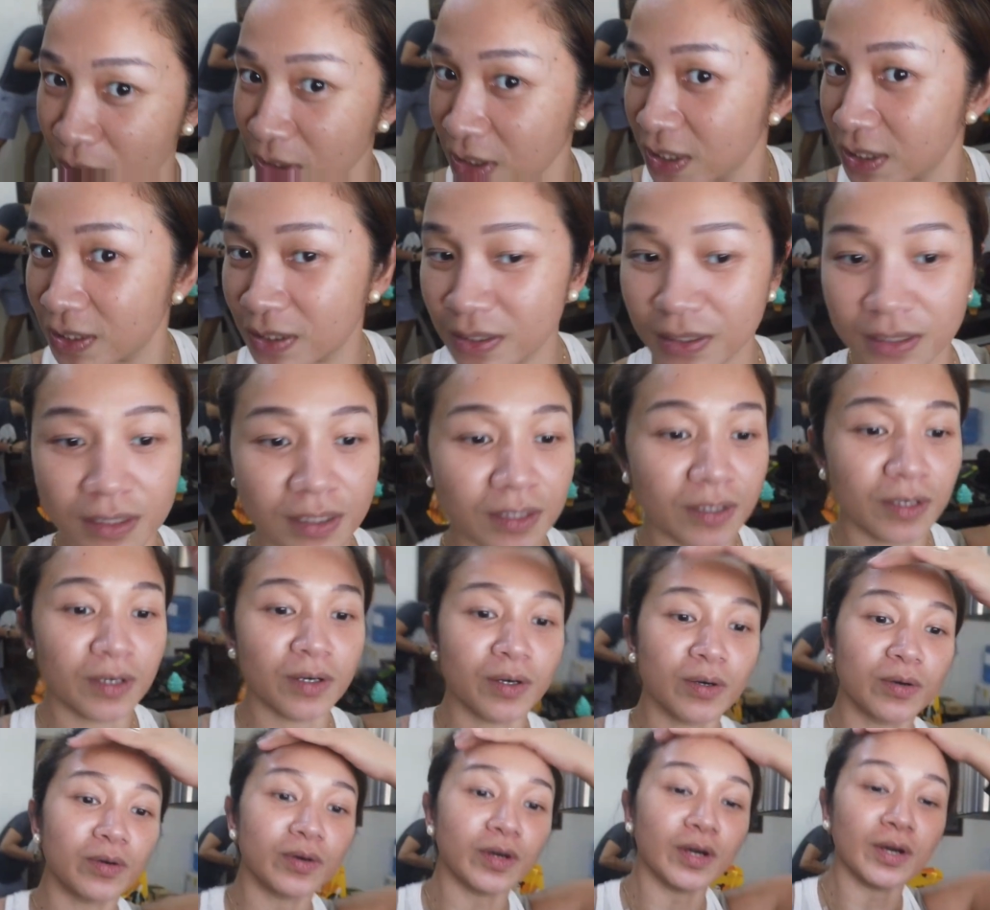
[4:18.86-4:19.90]
what's
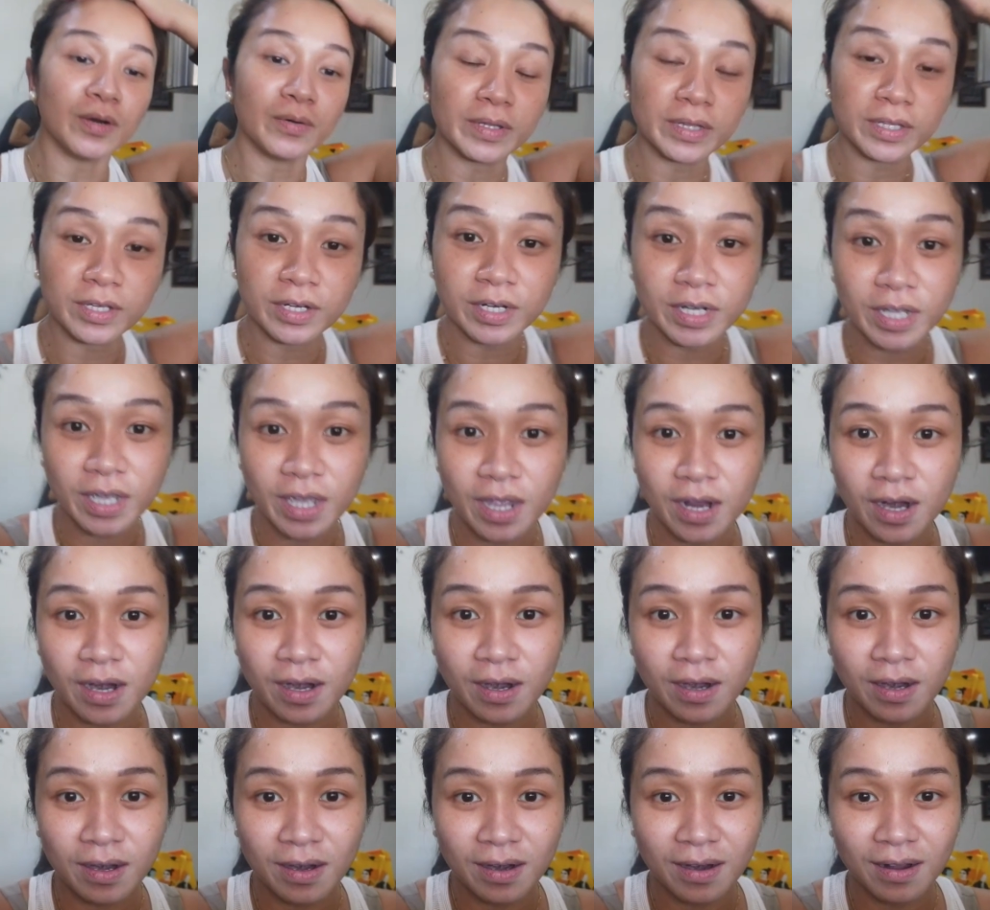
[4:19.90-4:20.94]
wrong with your
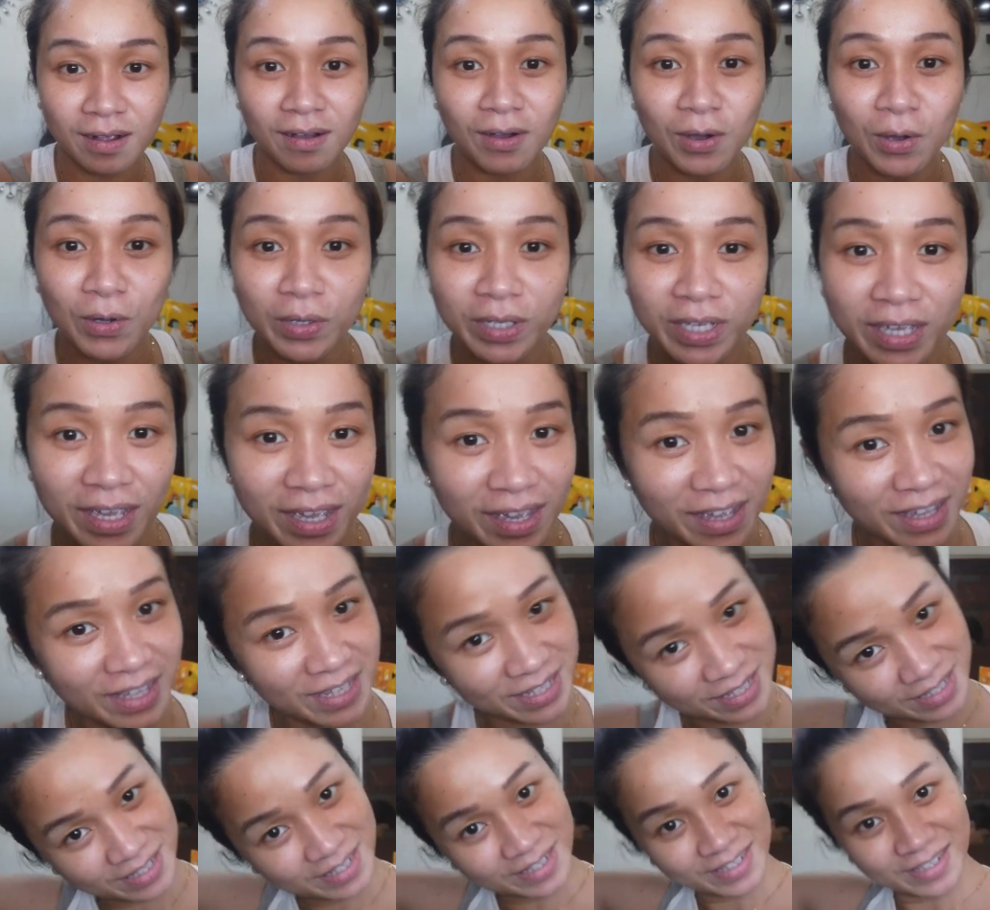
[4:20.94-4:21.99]
hair?
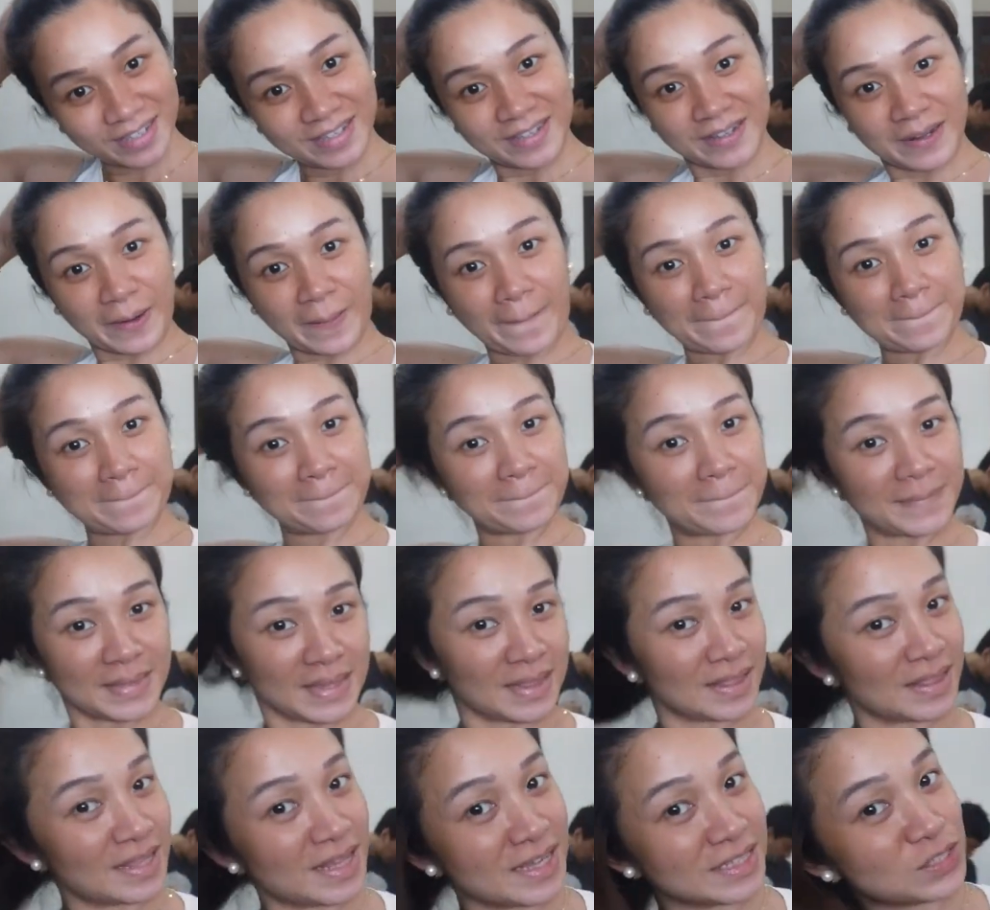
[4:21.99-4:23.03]
Okay,
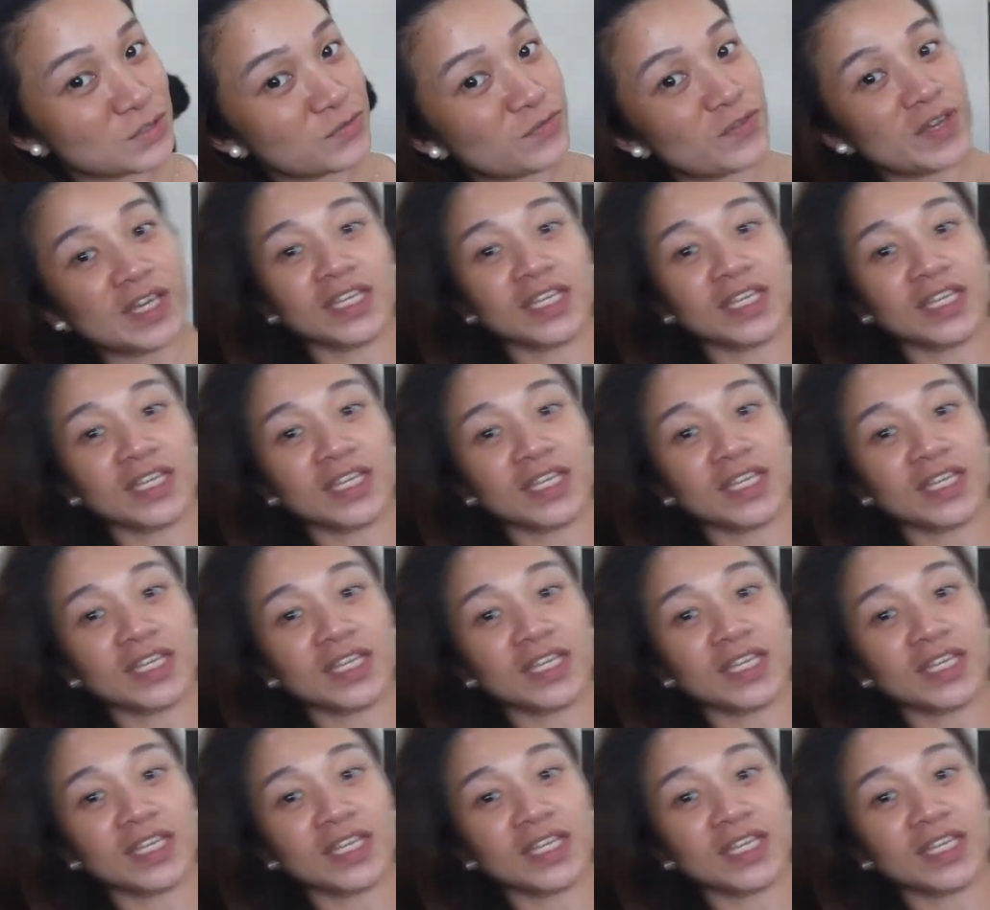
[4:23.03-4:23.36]
let's